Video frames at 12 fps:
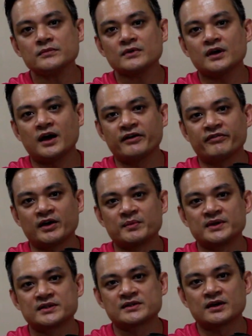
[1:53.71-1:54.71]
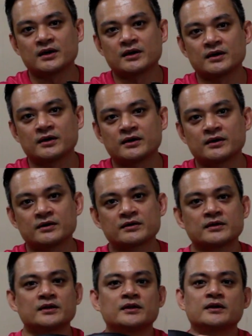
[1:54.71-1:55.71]
Hifimans are
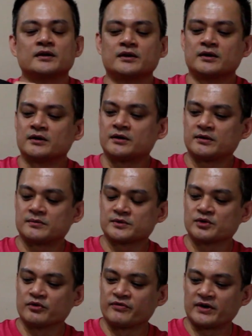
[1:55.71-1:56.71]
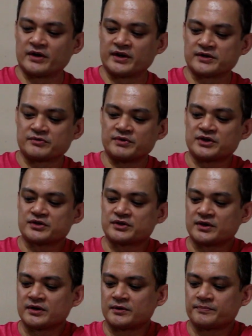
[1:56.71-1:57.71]
so far has reached
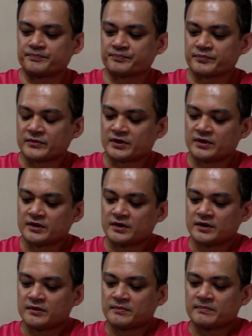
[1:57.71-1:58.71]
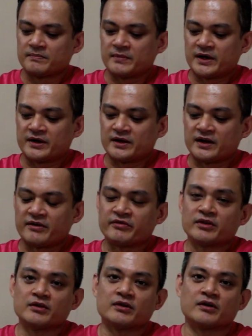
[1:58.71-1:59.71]
my
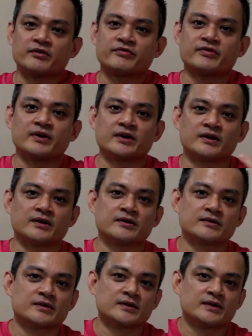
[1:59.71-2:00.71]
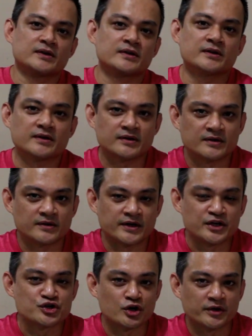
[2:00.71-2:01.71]
level of
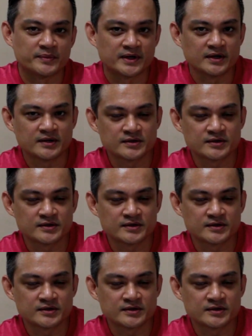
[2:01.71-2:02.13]
enjoyment.